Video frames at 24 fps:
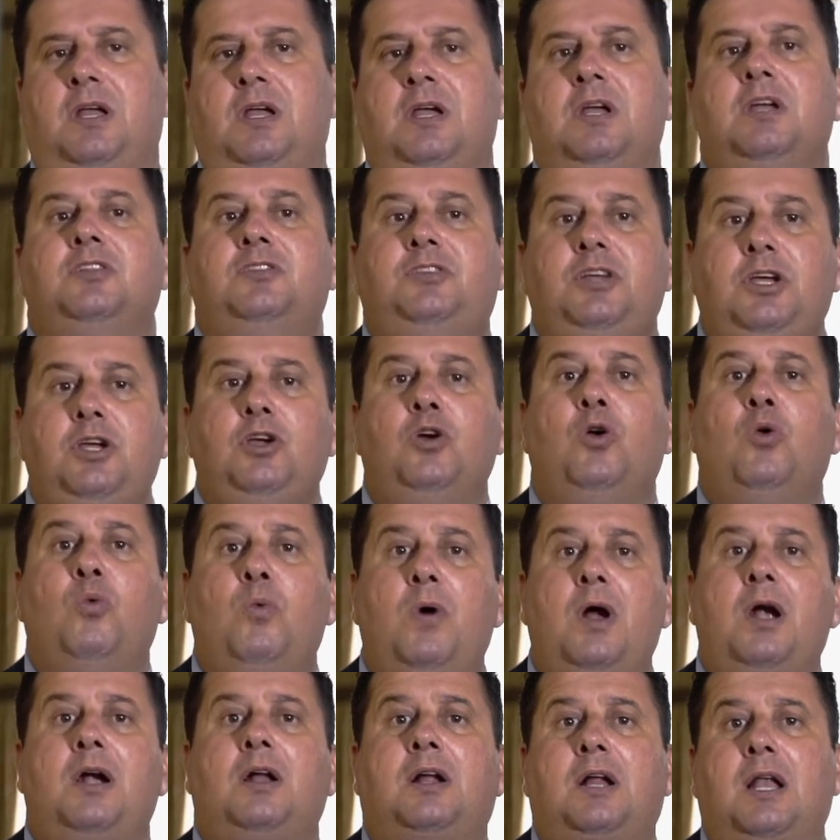The EU
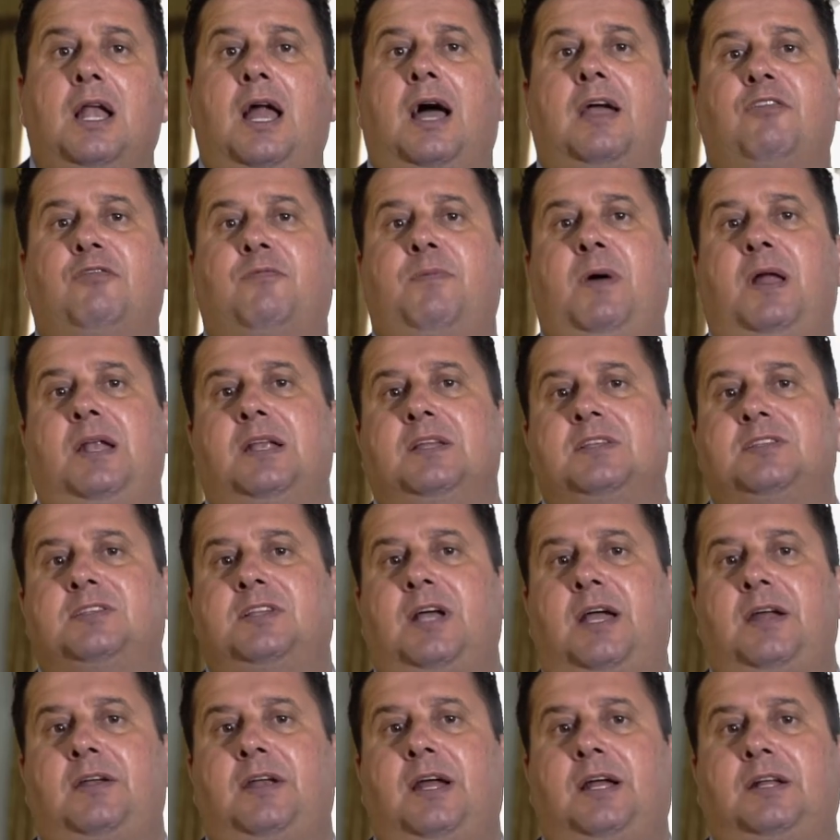Work-Life Balance
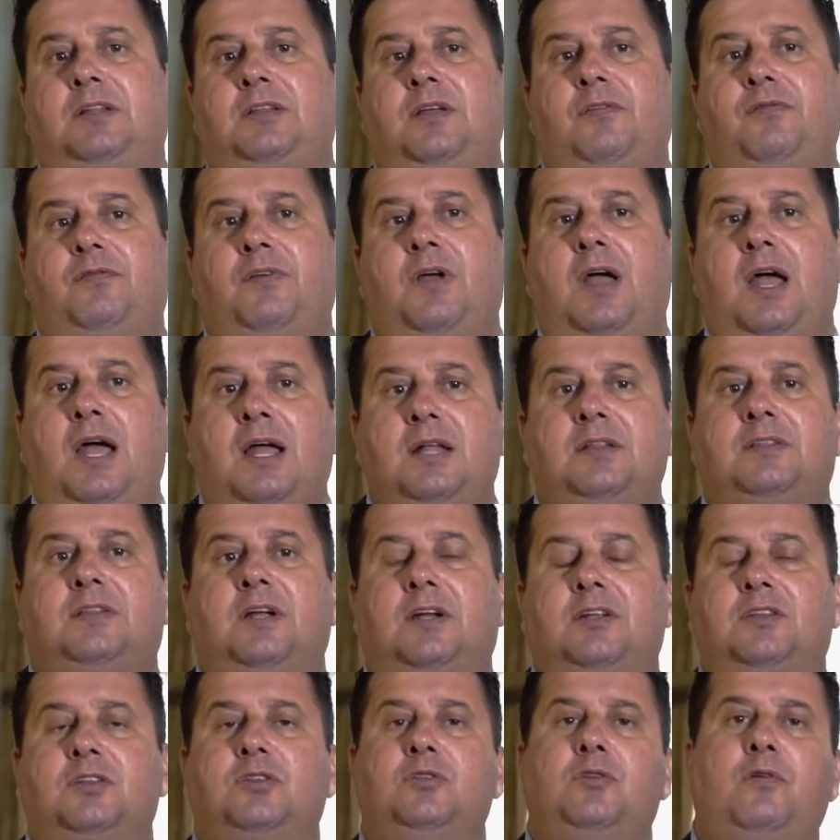Directive
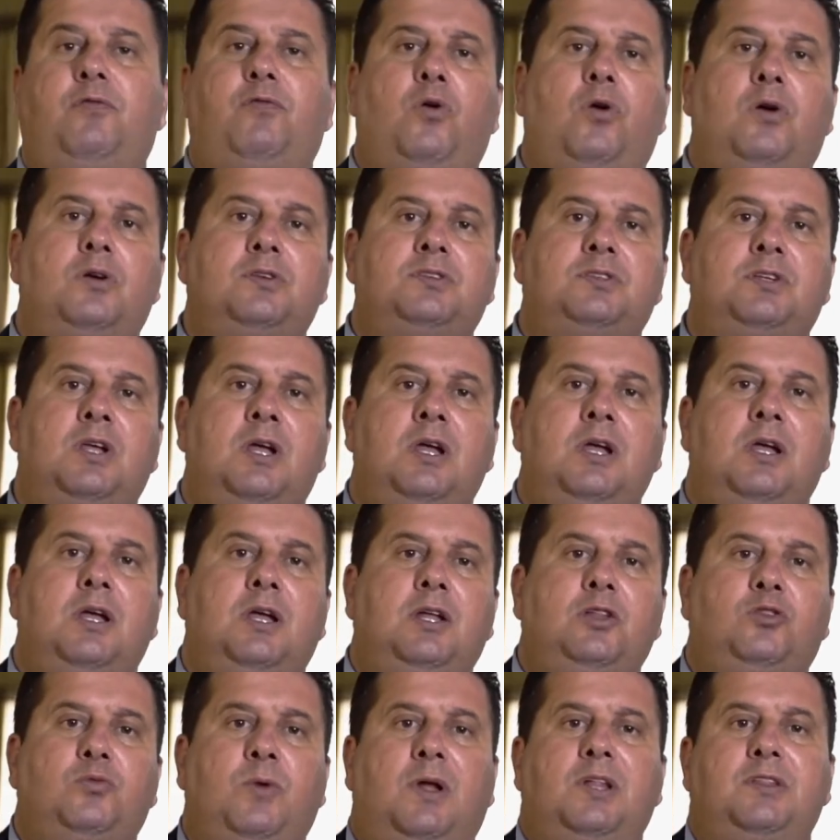entered into force
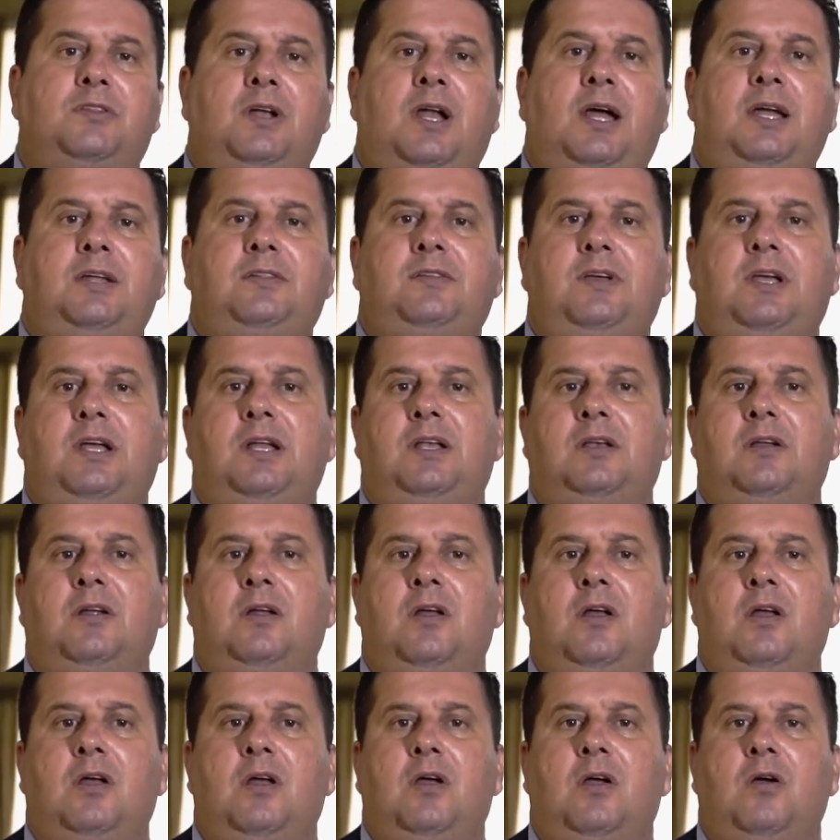in 2019
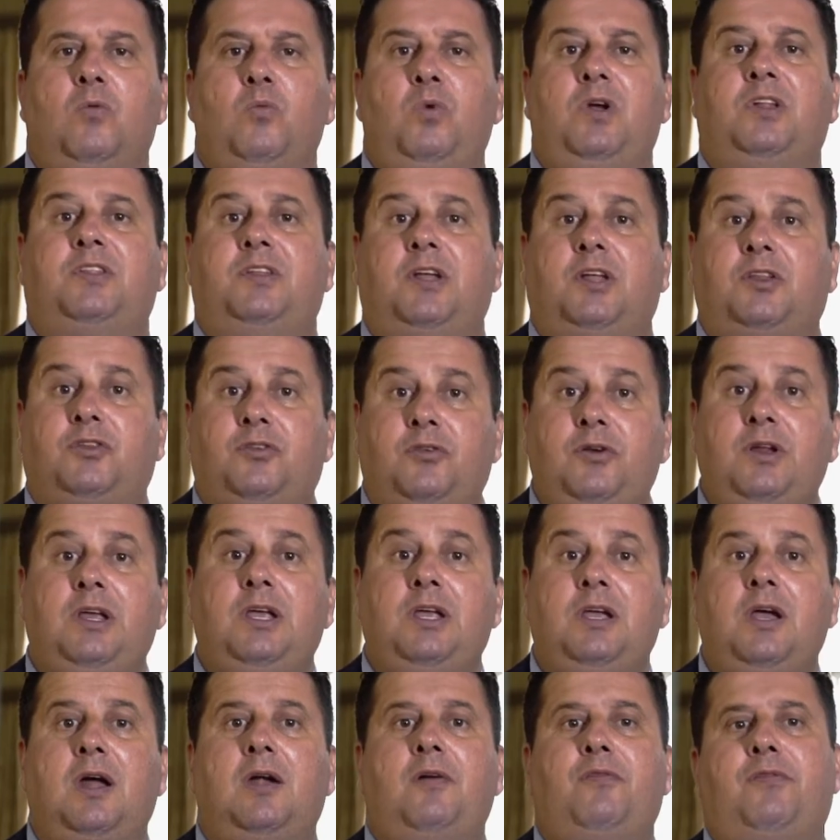with a
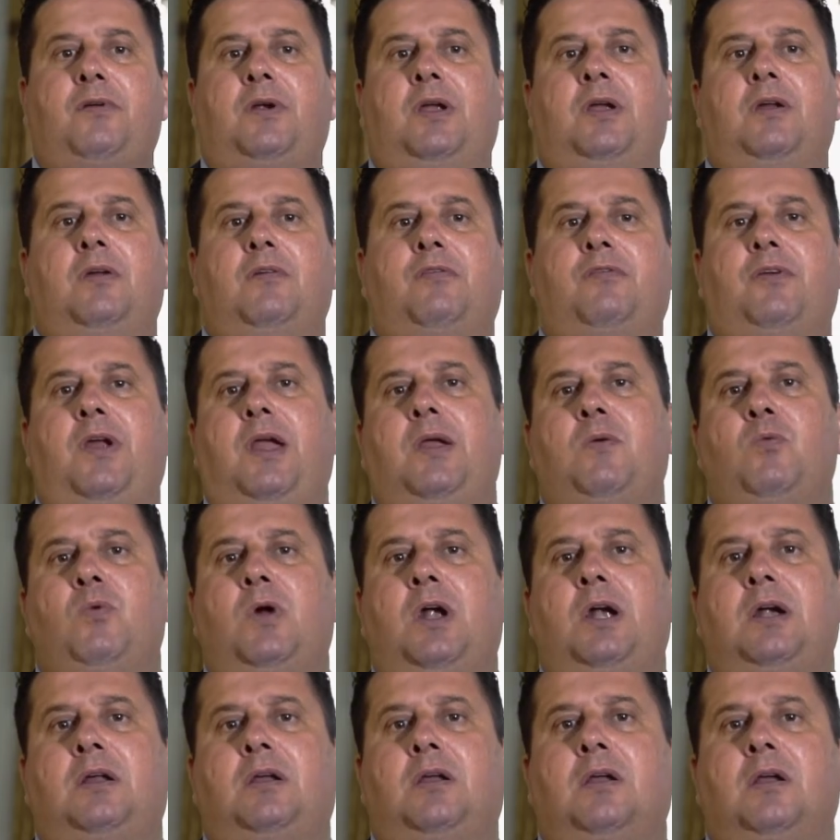3-year
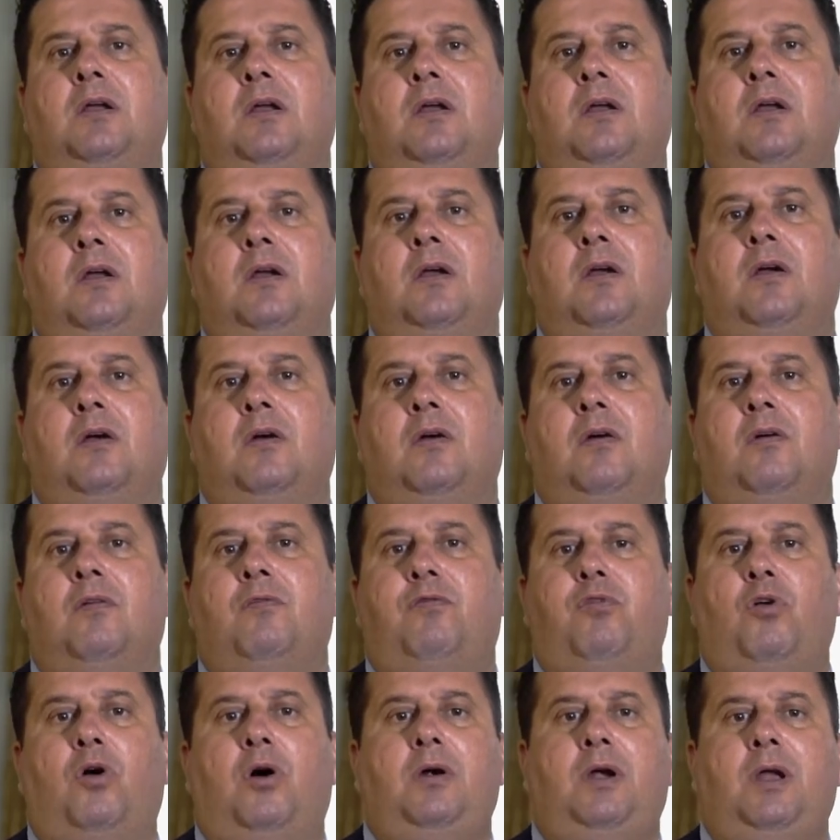framework
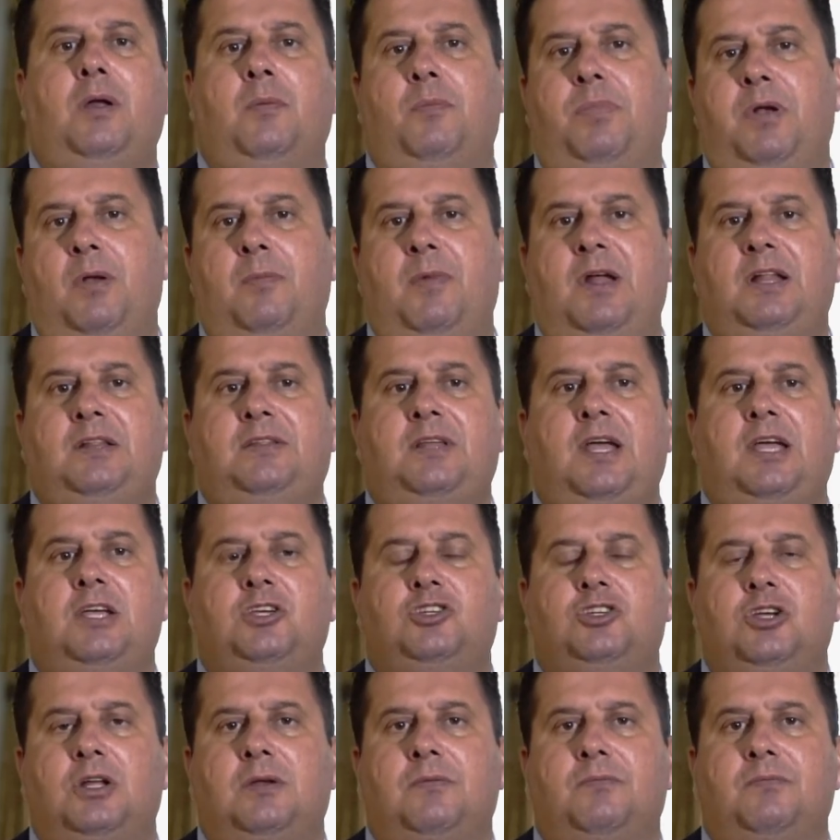for
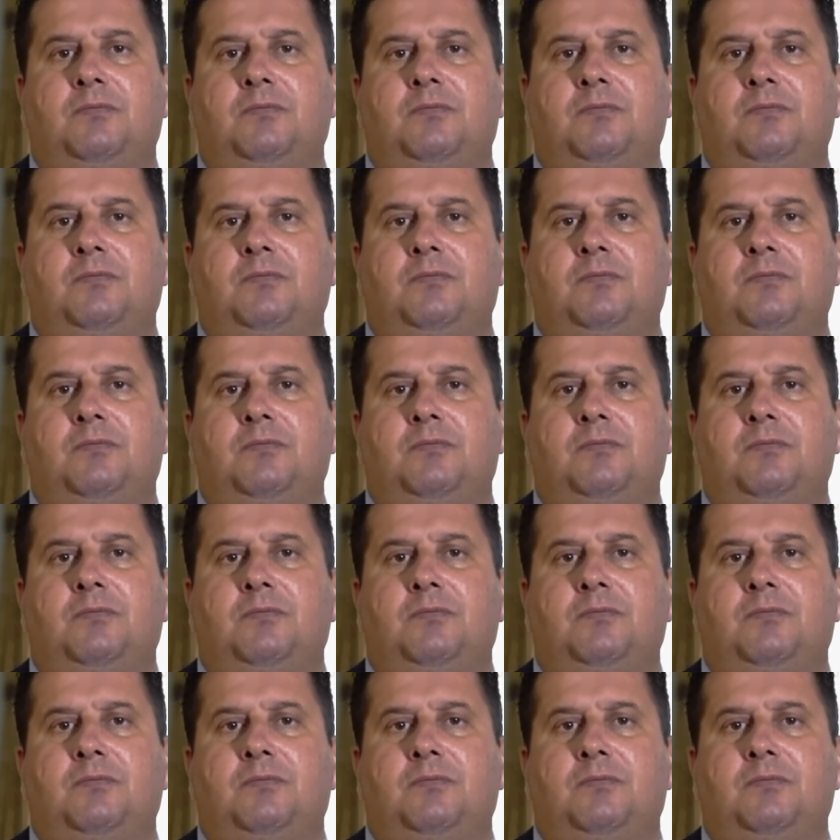implementation.